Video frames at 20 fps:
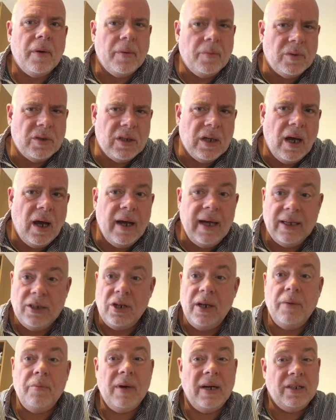It was I
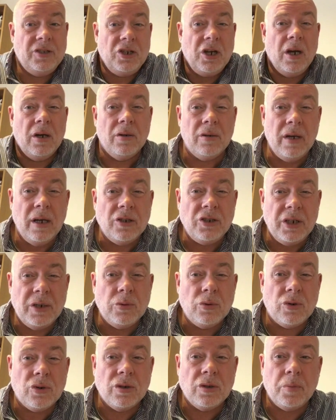actually read a
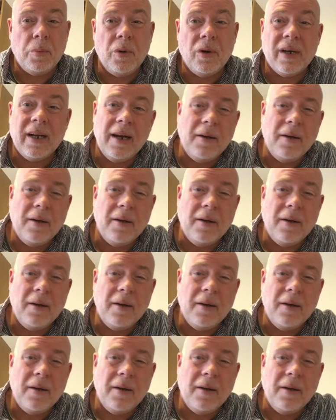children's book,